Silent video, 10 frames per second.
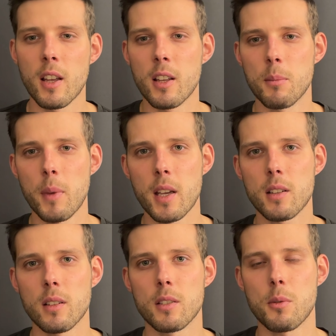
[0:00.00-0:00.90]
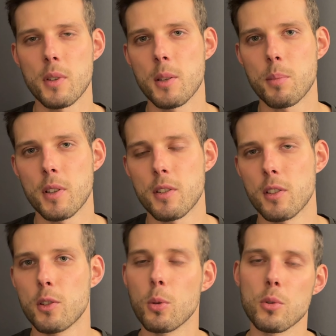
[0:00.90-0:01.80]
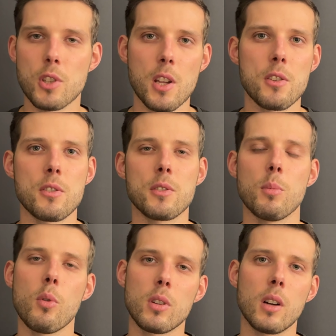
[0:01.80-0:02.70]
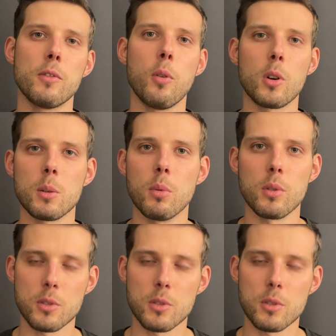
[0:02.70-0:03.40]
make 3D printer tool changers more affordable